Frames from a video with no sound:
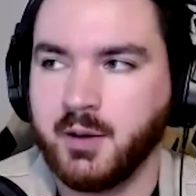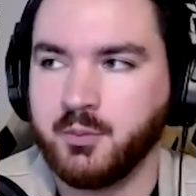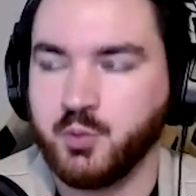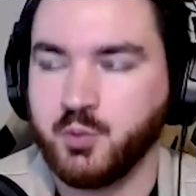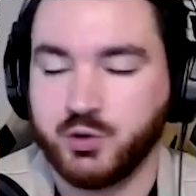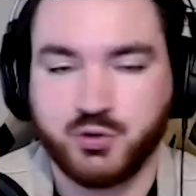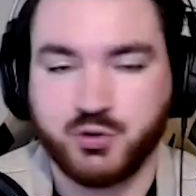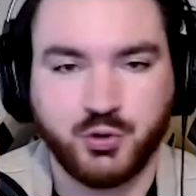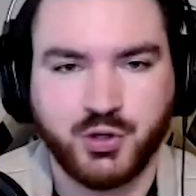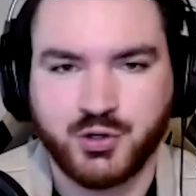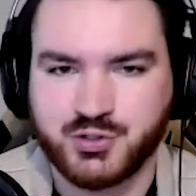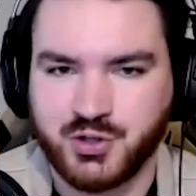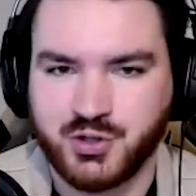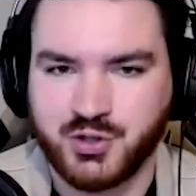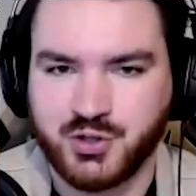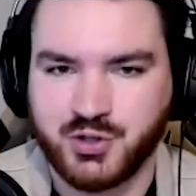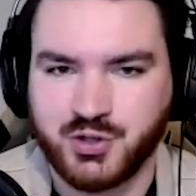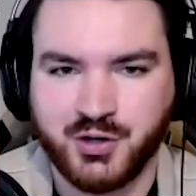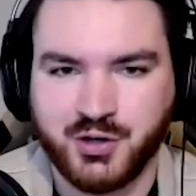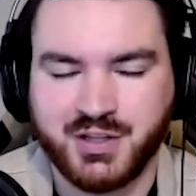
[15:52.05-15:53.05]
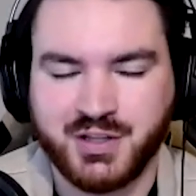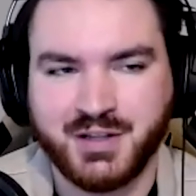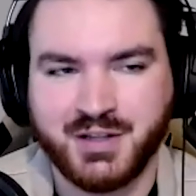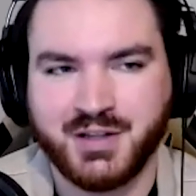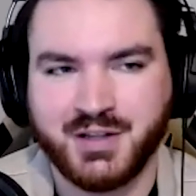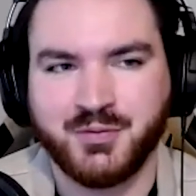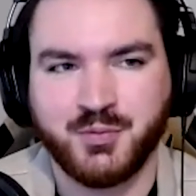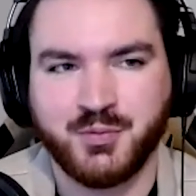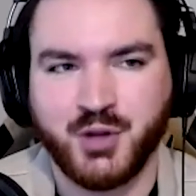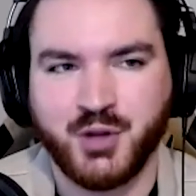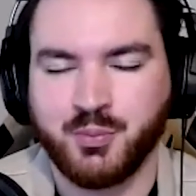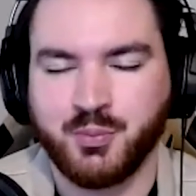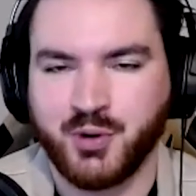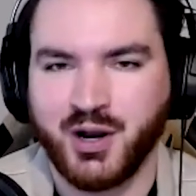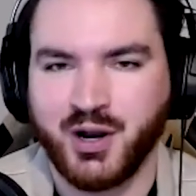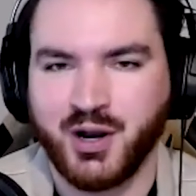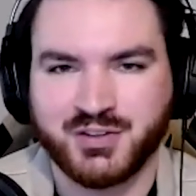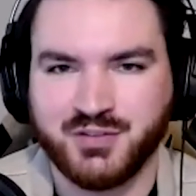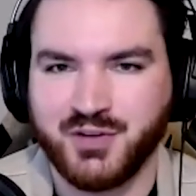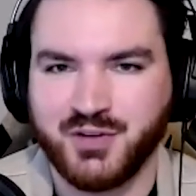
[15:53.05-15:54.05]
with two years of R and D and, you know, product
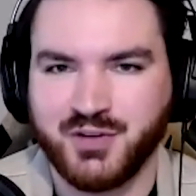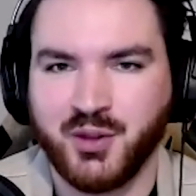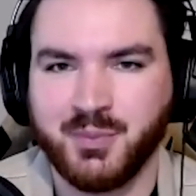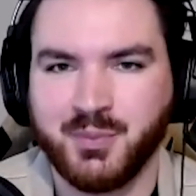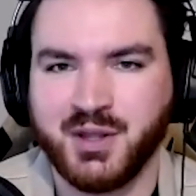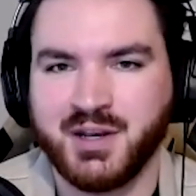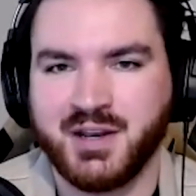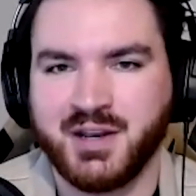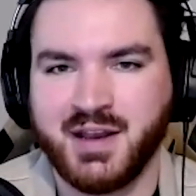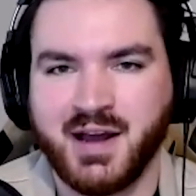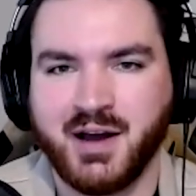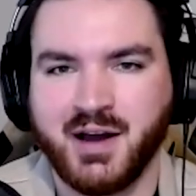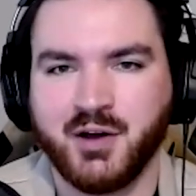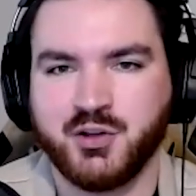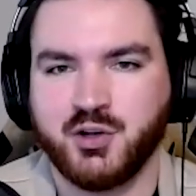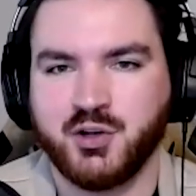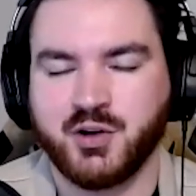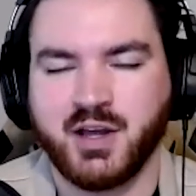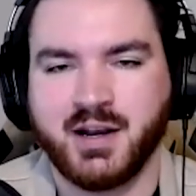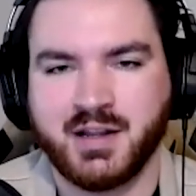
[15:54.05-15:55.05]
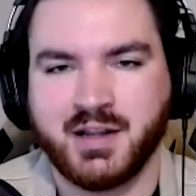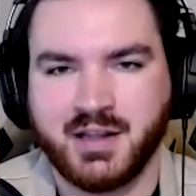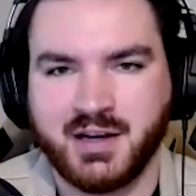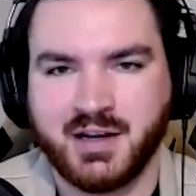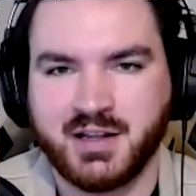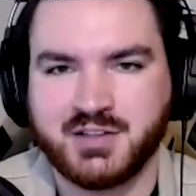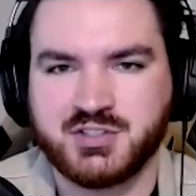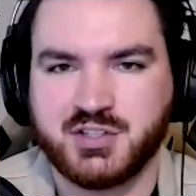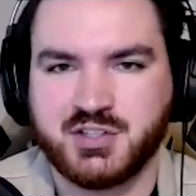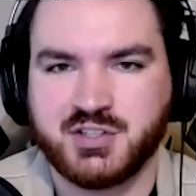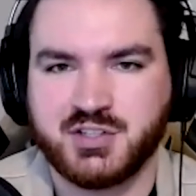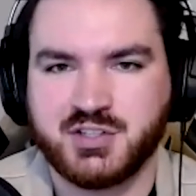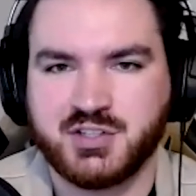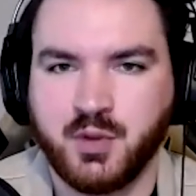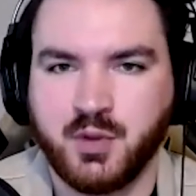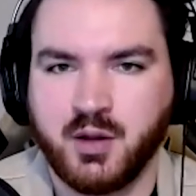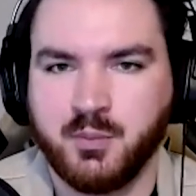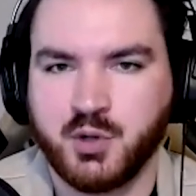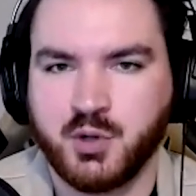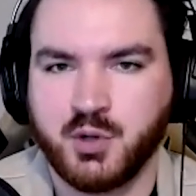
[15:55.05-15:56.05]
development, and now, you know, kind of getting into uh,
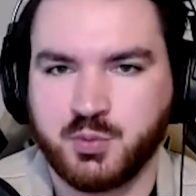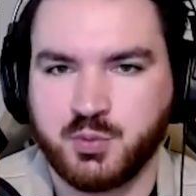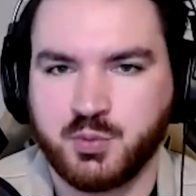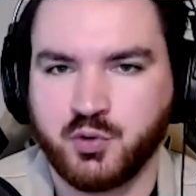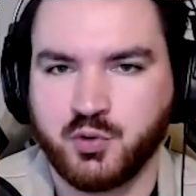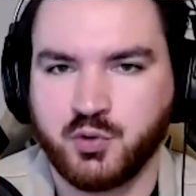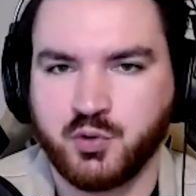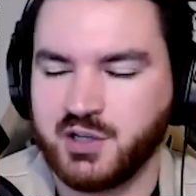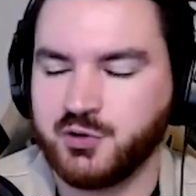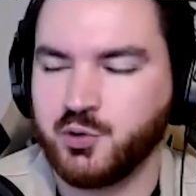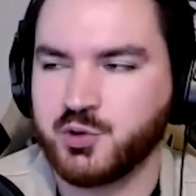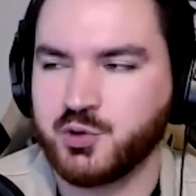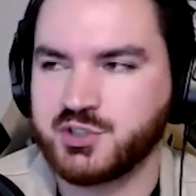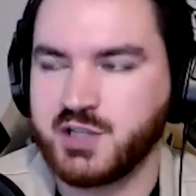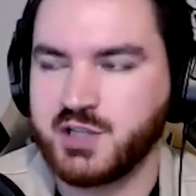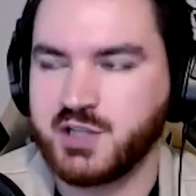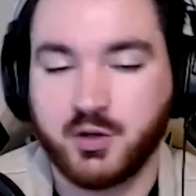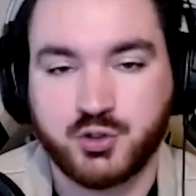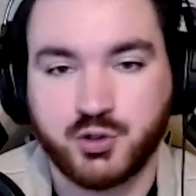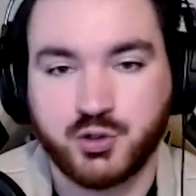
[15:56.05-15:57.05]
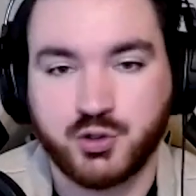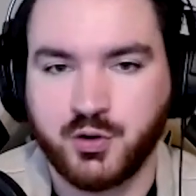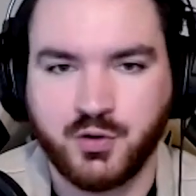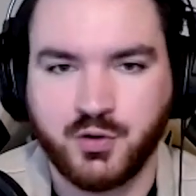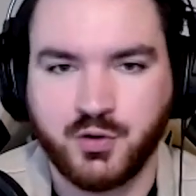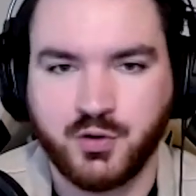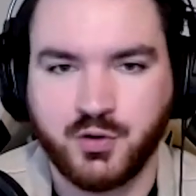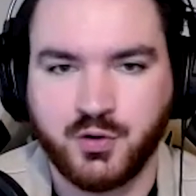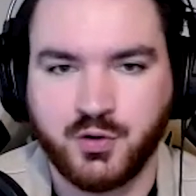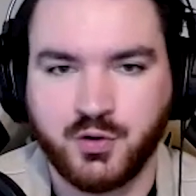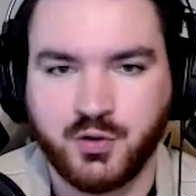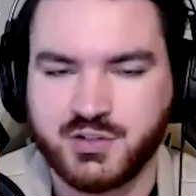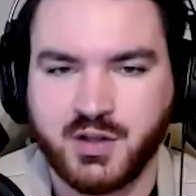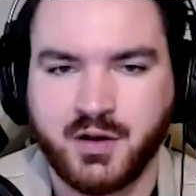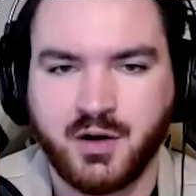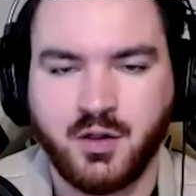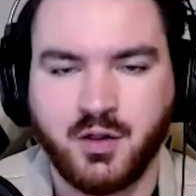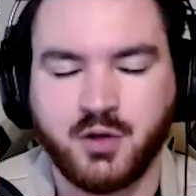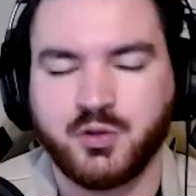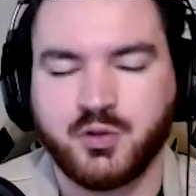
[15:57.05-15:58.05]
much more retail doors now, surely you've learned a ton
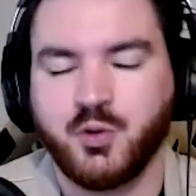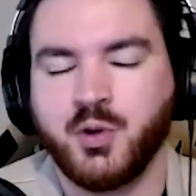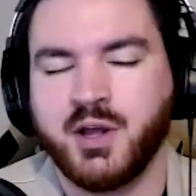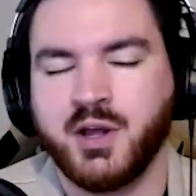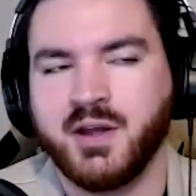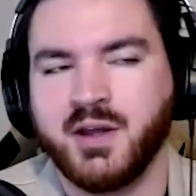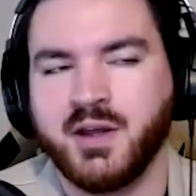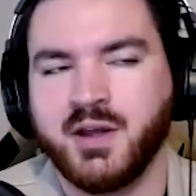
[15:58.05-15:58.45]
along the way.